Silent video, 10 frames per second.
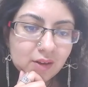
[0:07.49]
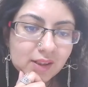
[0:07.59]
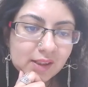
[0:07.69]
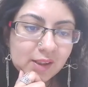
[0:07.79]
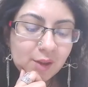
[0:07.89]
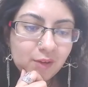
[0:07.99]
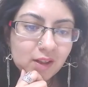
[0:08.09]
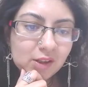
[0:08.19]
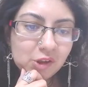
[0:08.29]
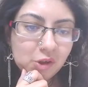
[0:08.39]
This is
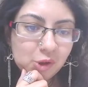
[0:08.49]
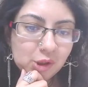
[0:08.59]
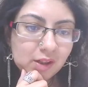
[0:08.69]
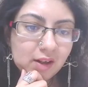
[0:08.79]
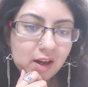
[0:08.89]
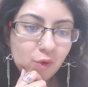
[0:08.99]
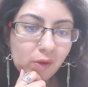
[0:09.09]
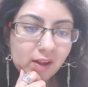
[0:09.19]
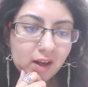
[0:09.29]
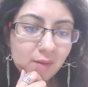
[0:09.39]
Sukriti Joshi, and
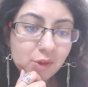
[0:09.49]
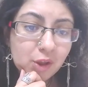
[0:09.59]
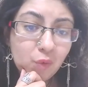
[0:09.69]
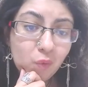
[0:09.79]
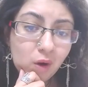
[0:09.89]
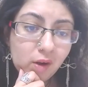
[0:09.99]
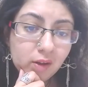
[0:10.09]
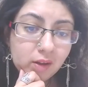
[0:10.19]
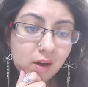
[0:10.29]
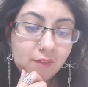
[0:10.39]
welcome to the
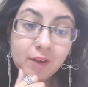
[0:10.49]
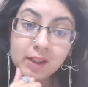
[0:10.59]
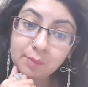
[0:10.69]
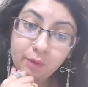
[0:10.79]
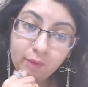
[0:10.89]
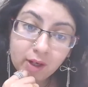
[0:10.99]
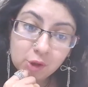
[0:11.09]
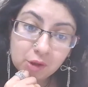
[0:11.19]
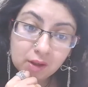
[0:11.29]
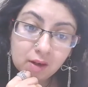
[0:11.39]
world of
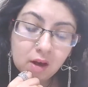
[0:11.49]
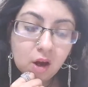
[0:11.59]
exploration.